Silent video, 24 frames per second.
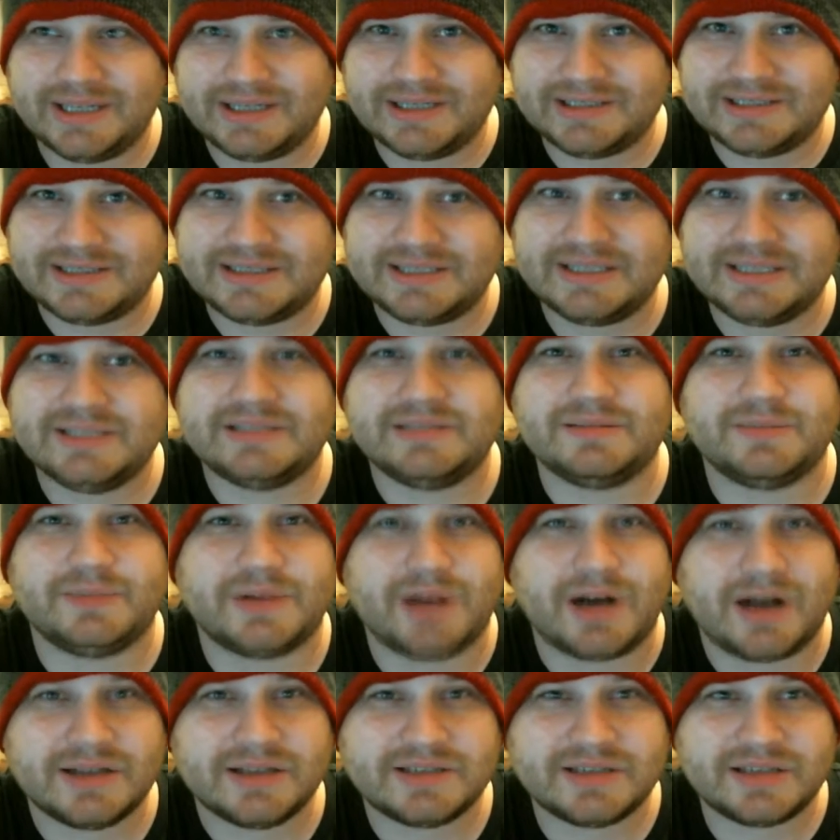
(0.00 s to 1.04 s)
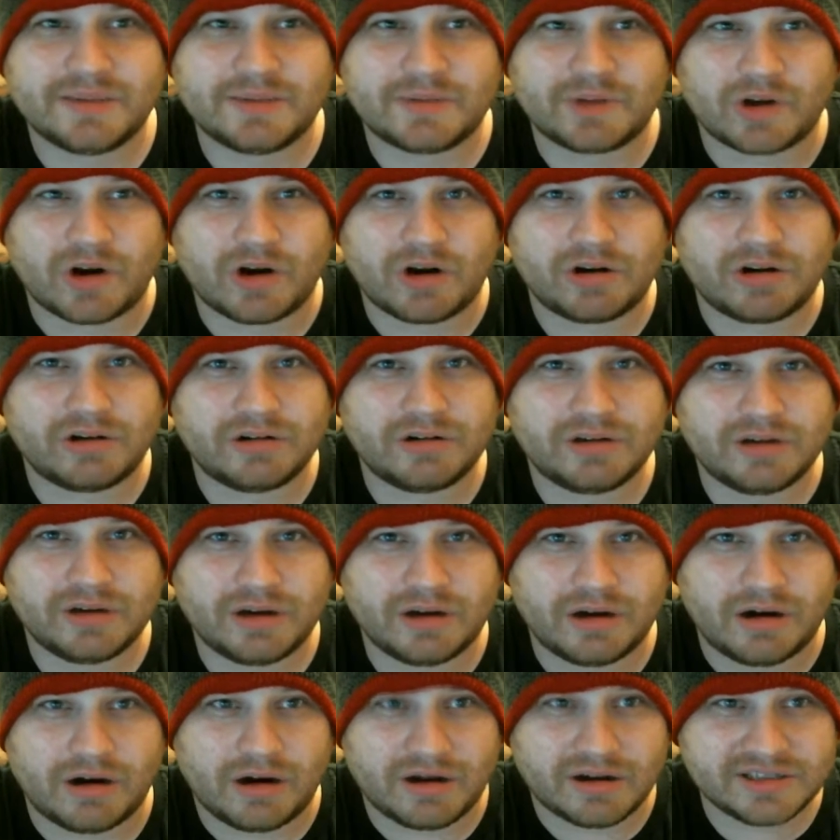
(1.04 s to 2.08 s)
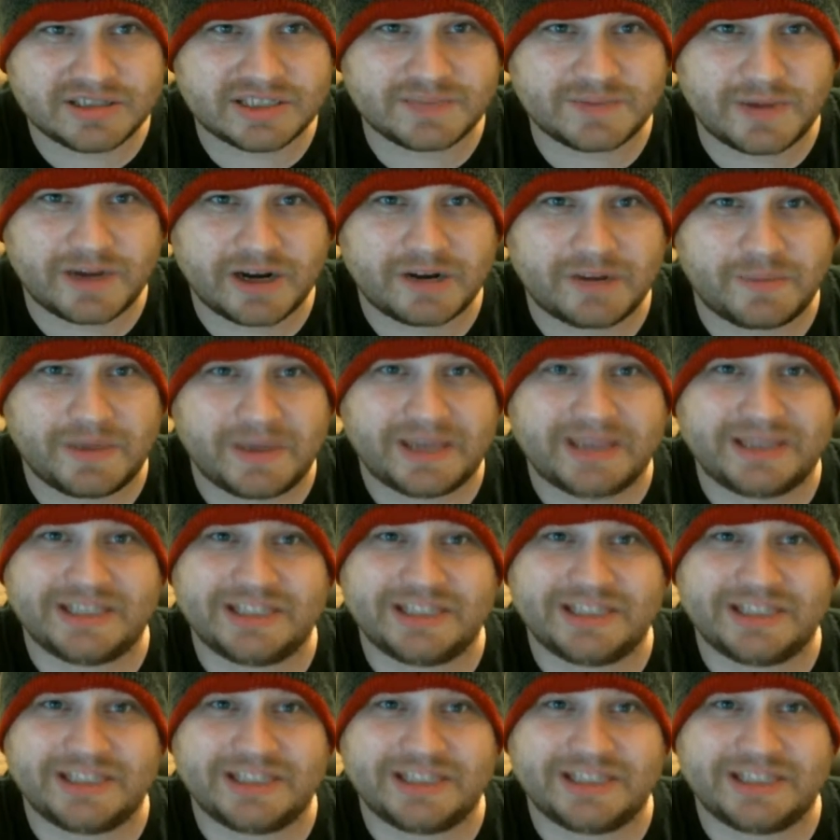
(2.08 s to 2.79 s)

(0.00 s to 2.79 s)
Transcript: see some concept art on Spider-Man